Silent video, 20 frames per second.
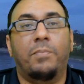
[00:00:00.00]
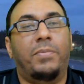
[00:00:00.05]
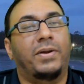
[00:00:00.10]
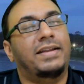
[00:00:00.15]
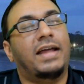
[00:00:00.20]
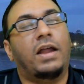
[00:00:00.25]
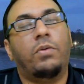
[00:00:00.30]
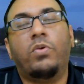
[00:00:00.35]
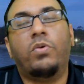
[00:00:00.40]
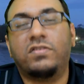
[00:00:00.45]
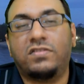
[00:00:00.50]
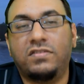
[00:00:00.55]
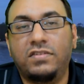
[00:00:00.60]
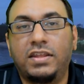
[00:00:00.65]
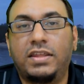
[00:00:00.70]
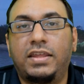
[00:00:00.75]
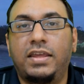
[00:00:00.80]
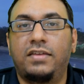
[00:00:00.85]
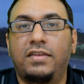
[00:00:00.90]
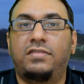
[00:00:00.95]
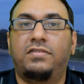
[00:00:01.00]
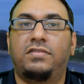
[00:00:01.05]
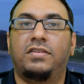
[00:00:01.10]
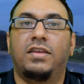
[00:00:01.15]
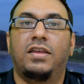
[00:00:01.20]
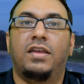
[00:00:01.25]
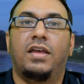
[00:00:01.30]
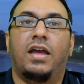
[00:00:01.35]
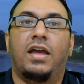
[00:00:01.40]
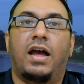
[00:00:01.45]
But that wasn't the case.
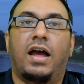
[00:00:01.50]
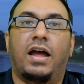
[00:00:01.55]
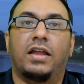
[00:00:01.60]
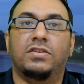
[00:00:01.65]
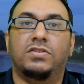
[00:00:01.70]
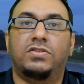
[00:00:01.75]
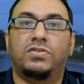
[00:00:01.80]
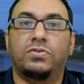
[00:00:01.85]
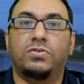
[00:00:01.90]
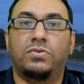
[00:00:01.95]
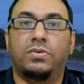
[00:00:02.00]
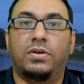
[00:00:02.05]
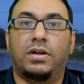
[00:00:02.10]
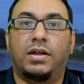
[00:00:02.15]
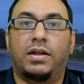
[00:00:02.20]
And so